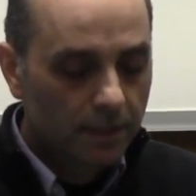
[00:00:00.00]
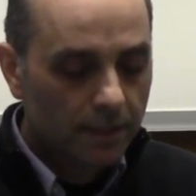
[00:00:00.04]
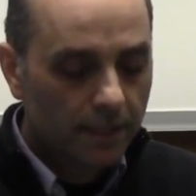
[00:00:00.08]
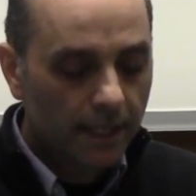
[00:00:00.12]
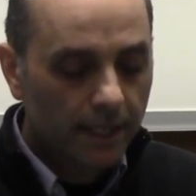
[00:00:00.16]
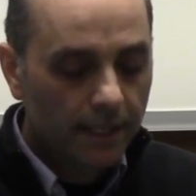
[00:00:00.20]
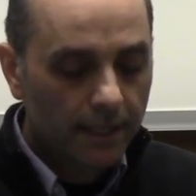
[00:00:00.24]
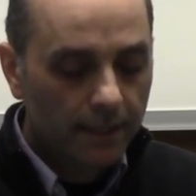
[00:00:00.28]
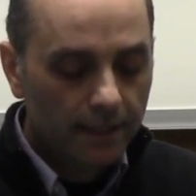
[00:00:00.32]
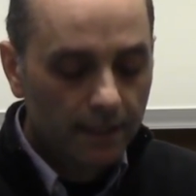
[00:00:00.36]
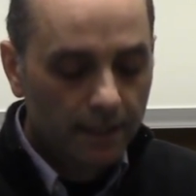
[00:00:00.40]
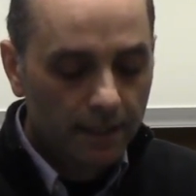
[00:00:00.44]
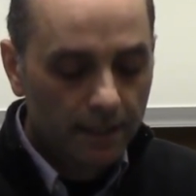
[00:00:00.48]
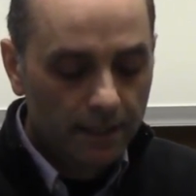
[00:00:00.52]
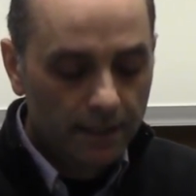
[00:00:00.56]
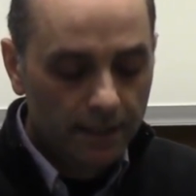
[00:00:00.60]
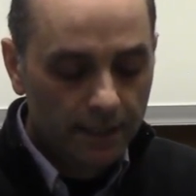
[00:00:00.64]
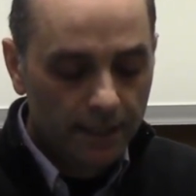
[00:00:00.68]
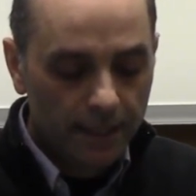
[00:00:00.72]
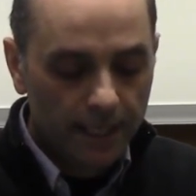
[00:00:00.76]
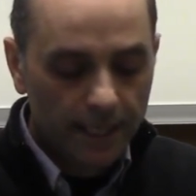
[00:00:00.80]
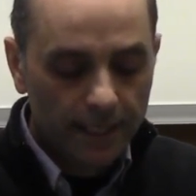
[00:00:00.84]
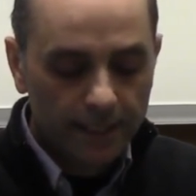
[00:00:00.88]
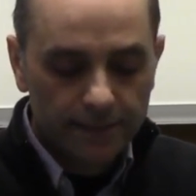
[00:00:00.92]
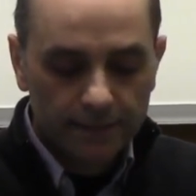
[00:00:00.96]
Then
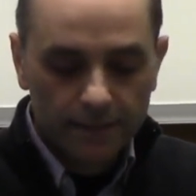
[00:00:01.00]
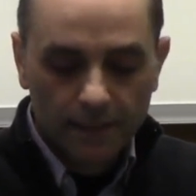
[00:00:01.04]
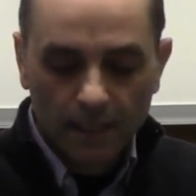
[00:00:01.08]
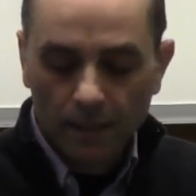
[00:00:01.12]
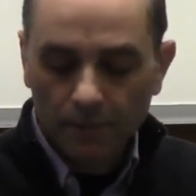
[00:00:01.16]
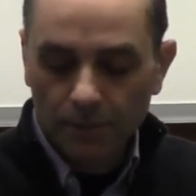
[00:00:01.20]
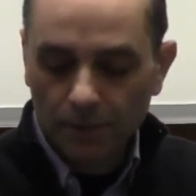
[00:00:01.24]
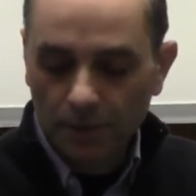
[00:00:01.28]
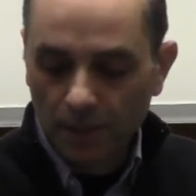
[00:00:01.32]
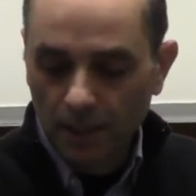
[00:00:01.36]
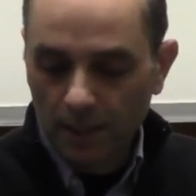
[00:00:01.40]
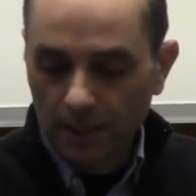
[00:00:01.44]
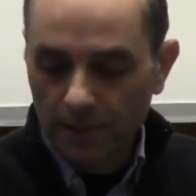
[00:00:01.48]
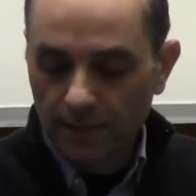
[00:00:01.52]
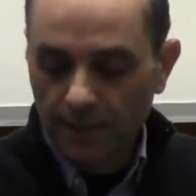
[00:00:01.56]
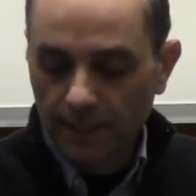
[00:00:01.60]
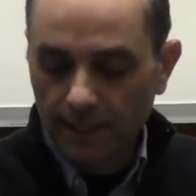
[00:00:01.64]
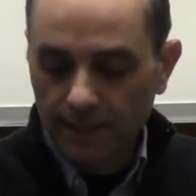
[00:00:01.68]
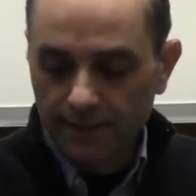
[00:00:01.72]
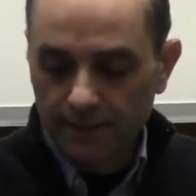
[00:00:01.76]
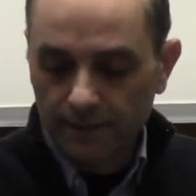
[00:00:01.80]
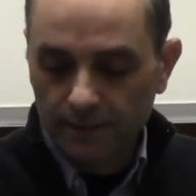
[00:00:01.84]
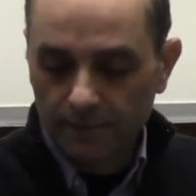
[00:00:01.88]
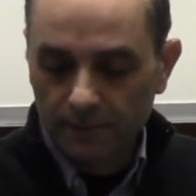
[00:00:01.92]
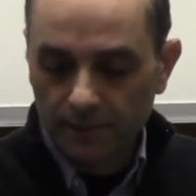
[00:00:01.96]
the next time you're going to
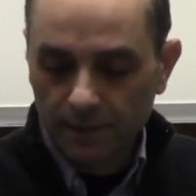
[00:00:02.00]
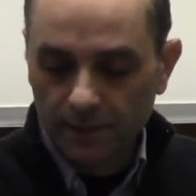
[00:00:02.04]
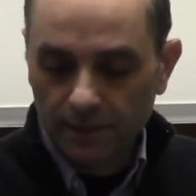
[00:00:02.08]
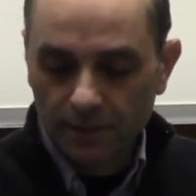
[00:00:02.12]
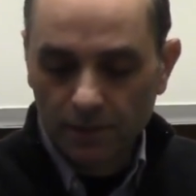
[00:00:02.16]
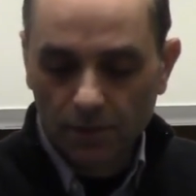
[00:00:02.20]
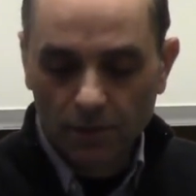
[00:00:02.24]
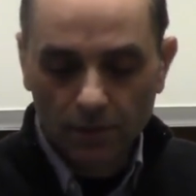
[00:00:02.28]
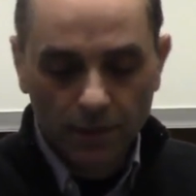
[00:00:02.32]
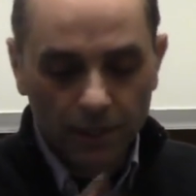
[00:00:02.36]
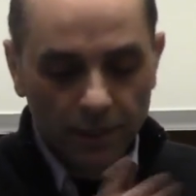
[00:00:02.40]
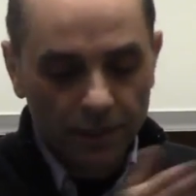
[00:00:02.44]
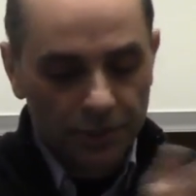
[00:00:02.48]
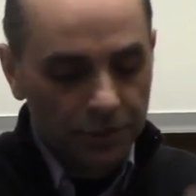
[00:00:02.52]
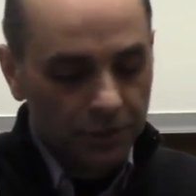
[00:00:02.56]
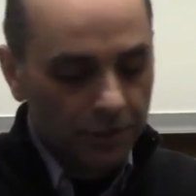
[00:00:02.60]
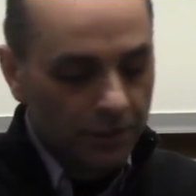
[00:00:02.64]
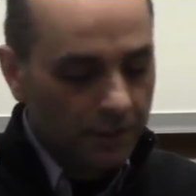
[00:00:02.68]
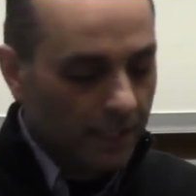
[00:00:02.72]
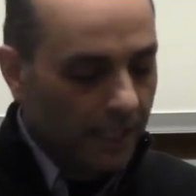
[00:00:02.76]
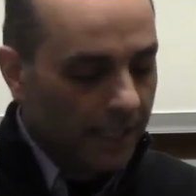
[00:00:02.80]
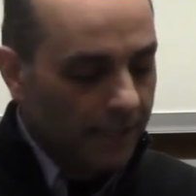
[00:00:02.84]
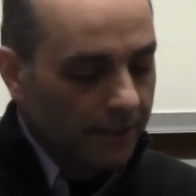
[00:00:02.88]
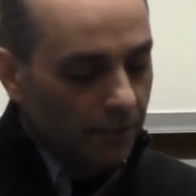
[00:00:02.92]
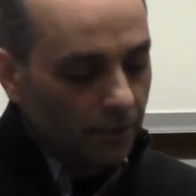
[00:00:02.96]
test them this
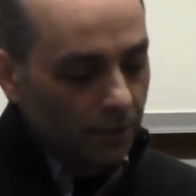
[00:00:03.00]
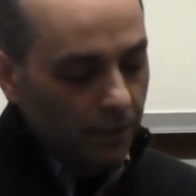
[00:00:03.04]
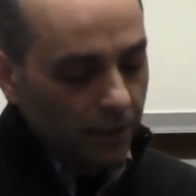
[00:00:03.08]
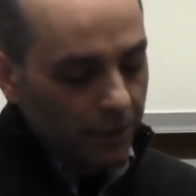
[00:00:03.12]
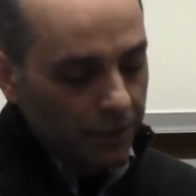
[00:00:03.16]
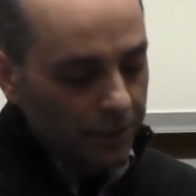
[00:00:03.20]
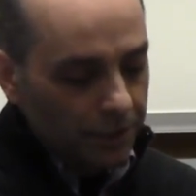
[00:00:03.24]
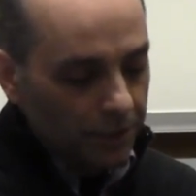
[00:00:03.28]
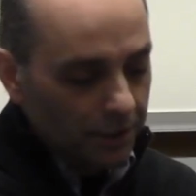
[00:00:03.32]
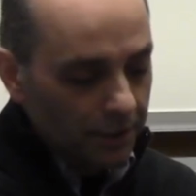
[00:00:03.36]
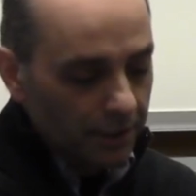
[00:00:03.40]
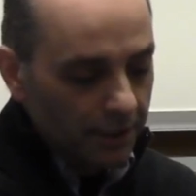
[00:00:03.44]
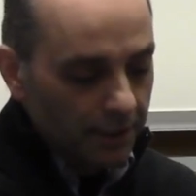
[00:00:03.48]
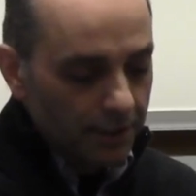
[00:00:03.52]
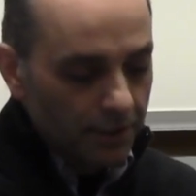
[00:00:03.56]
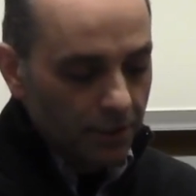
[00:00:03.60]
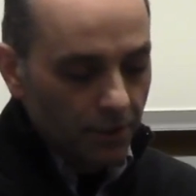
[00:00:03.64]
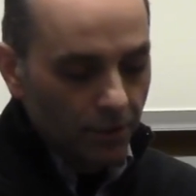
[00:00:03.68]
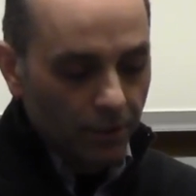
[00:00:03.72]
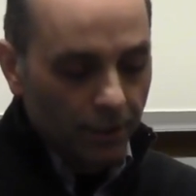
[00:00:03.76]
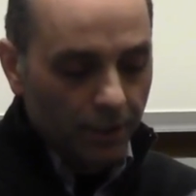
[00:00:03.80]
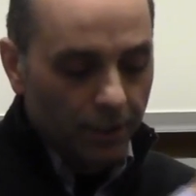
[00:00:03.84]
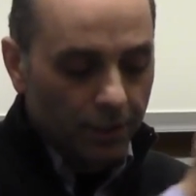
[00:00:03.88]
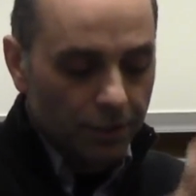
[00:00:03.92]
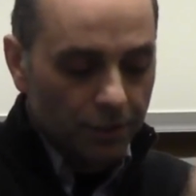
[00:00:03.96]
location, that location, this
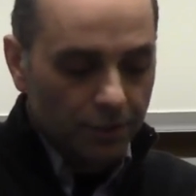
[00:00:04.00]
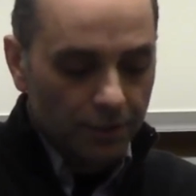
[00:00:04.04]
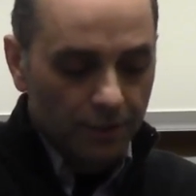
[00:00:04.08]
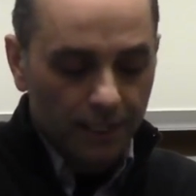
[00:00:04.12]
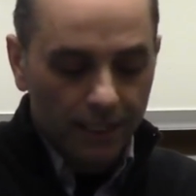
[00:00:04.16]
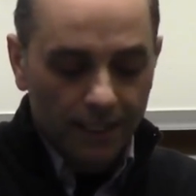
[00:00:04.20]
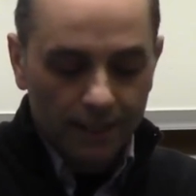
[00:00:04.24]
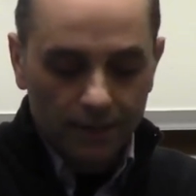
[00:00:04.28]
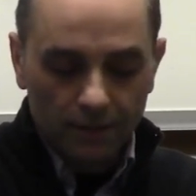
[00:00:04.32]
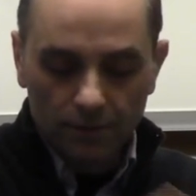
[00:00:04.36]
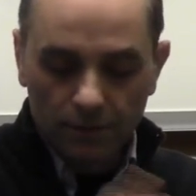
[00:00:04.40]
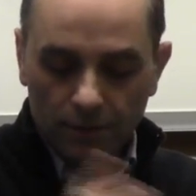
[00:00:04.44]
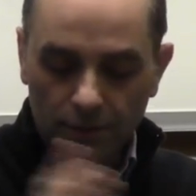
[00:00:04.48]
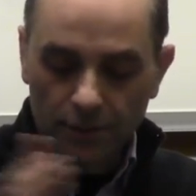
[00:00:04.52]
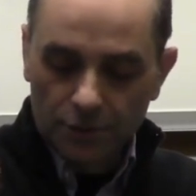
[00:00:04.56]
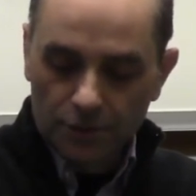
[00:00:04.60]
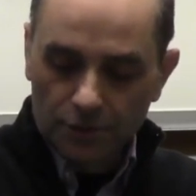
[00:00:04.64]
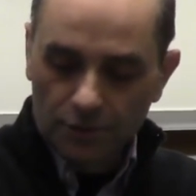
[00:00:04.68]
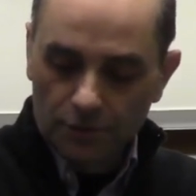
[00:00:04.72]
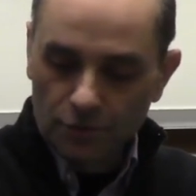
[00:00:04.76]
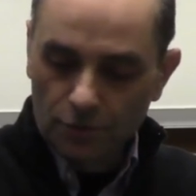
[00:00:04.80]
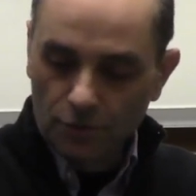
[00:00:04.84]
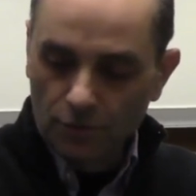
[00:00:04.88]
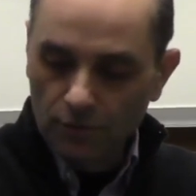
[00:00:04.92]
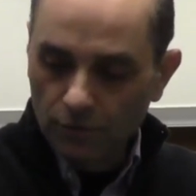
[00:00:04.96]
location, that
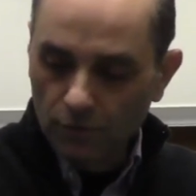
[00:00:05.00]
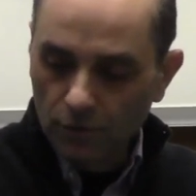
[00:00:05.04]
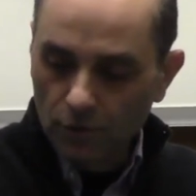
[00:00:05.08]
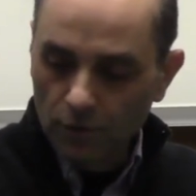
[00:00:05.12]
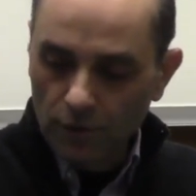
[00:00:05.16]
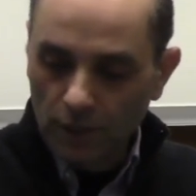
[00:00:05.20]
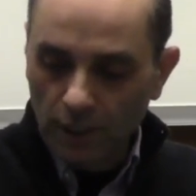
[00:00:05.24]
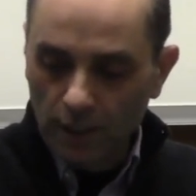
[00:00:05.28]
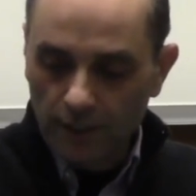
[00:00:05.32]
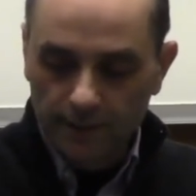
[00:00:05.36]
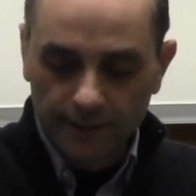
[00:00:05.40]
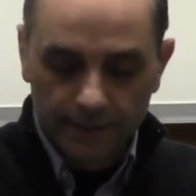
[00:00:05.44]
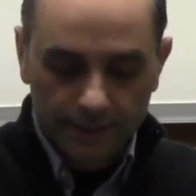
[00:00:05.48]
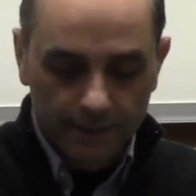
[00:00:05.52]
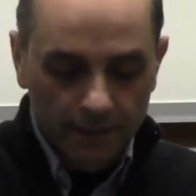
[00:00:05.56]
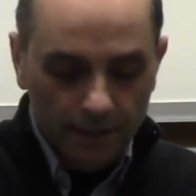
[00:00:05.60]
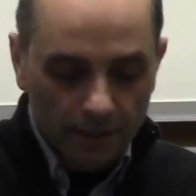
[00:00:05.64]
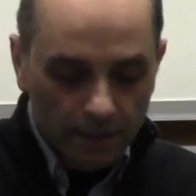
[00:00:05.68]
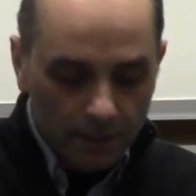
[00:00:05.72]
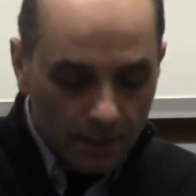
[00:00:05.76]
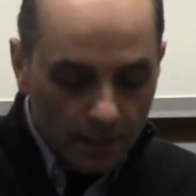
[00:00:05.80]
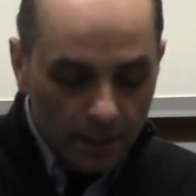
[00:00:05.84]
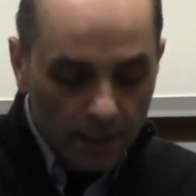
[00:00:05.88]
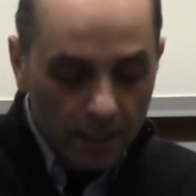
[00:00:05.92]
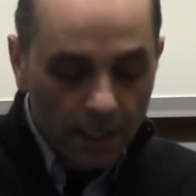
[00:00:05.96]
location, so forth,
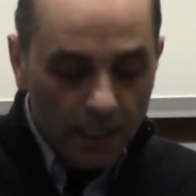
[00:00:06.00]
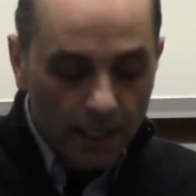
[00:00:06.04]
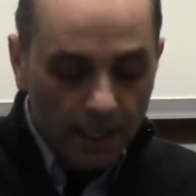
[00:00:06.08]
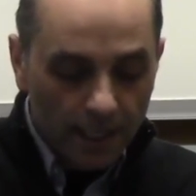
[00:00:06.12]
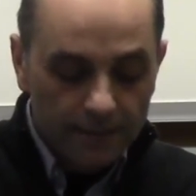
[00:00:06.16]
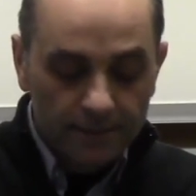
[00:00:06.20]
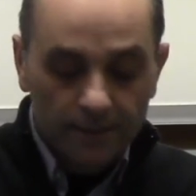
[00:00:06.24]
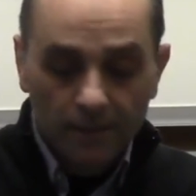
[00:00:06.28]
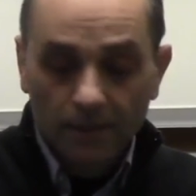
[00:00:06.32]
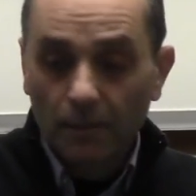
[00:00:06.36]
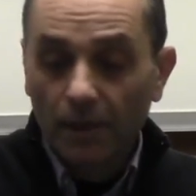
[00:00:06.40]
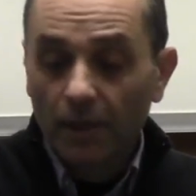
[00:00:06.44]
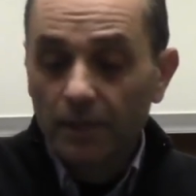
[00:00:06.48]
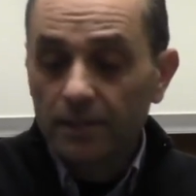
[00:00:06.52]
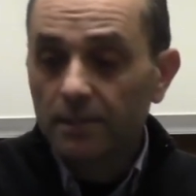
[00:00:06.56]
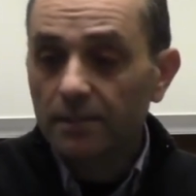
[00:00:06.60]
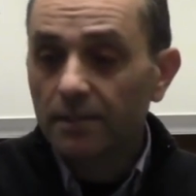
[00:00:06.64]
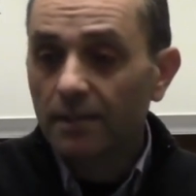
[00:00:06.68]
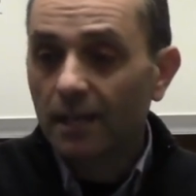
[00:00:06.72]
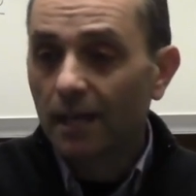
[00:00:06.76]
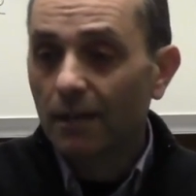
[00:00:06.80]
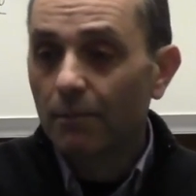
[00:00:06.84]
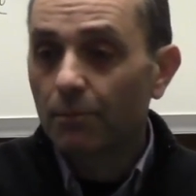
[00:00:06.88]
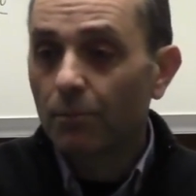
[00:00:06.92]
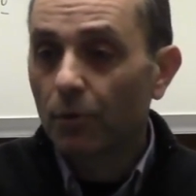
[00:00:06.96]
until at some other
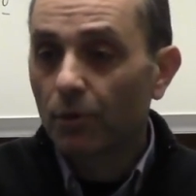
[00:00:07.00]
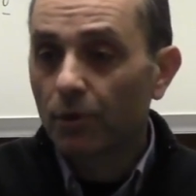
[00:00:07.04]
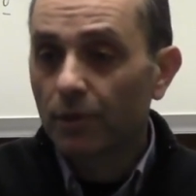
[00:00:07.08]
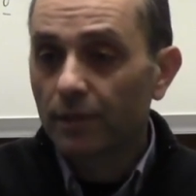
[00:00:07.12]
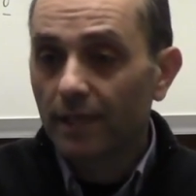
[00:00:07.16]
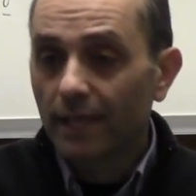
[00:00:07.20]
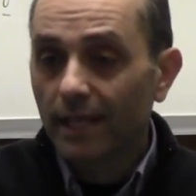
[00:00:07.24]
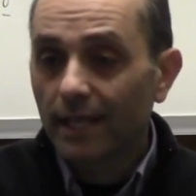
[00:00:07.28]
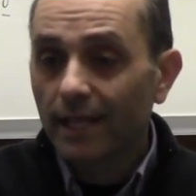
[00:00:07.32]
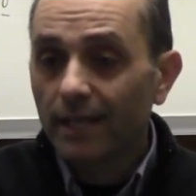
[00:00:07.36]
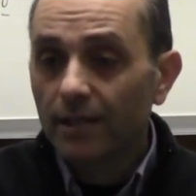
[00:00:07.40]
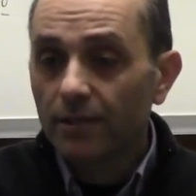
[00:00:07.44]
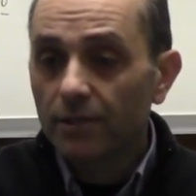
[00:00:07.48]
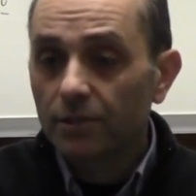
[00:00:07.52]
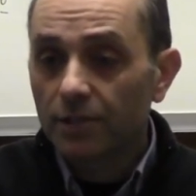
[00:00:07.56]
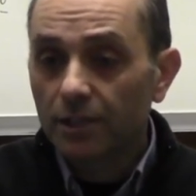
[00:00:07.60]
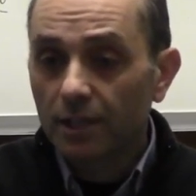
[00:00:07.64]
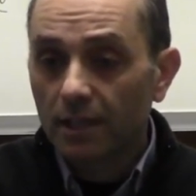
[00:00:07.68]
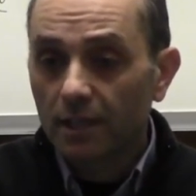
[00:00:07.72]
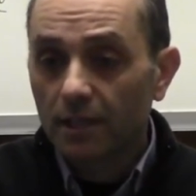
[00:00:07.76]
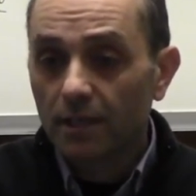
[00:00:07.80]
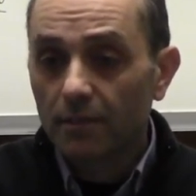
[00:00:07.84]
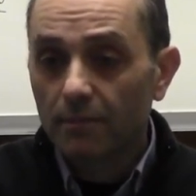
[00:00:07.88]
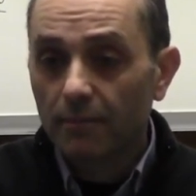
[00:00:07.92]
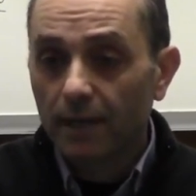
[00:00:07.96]
time point later, you're
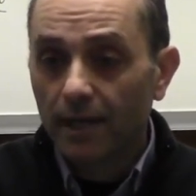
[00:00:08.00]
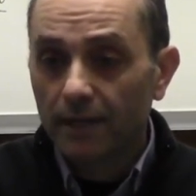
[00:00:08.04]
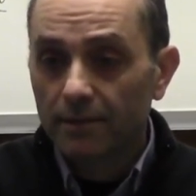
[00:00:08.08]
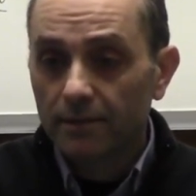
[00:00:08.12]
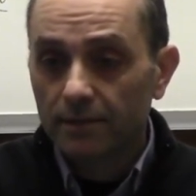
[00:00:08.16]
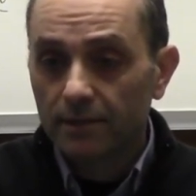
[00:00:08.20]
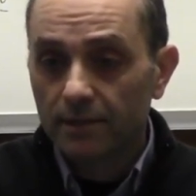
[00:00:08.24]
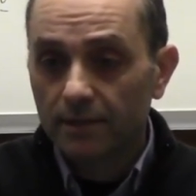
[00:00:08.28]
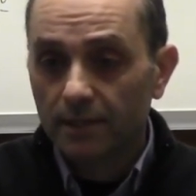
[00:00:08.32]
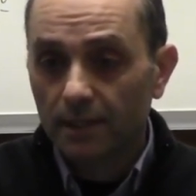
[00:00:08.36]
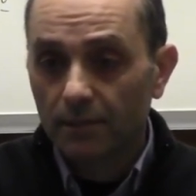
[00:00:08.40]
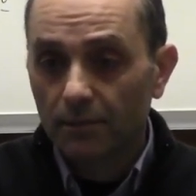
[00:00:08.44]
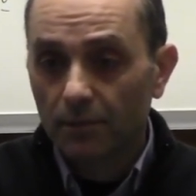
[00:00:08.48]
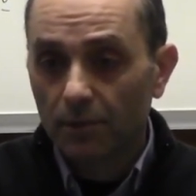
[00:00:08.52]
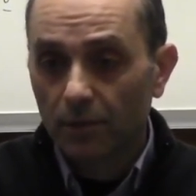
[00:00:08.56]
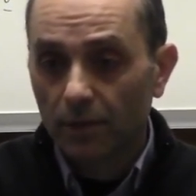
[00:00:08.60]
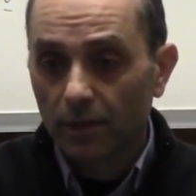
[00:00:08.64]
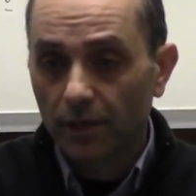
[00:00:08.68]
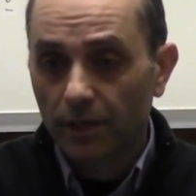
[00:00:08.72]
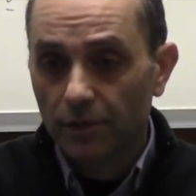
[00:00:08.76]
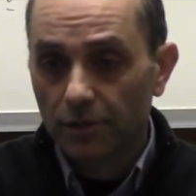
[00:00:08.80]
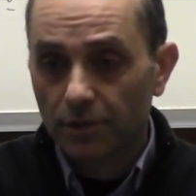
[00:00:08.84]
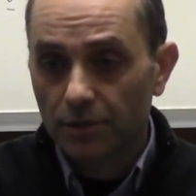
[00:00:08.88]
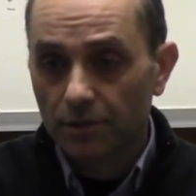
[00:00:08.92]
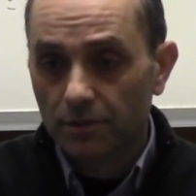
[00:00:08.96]
going to come back to the same
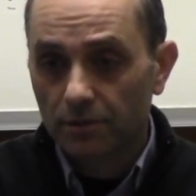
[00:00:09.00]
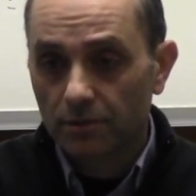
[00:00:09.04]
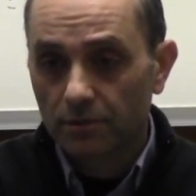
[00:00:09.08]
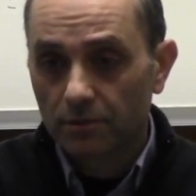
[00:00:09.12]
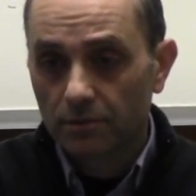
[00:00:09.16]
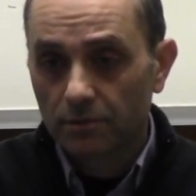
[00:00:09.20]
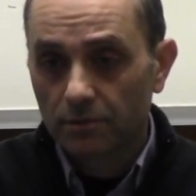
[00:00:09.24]
location.